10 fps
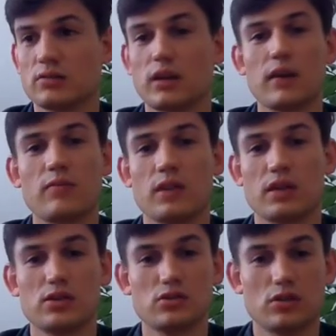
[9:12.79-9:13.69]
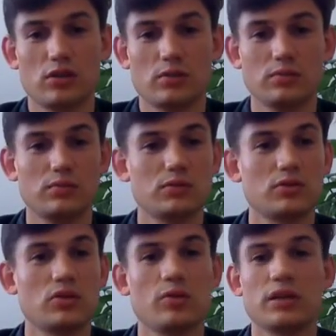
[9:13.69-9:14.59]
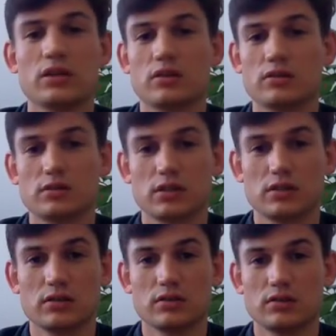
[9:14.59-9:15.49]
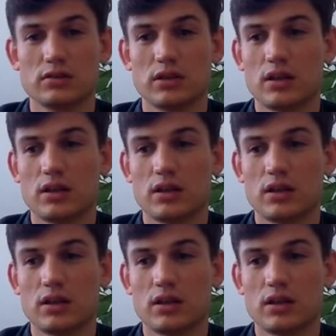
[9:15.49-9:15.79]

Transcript: gave me a job, taught me a lot of skills.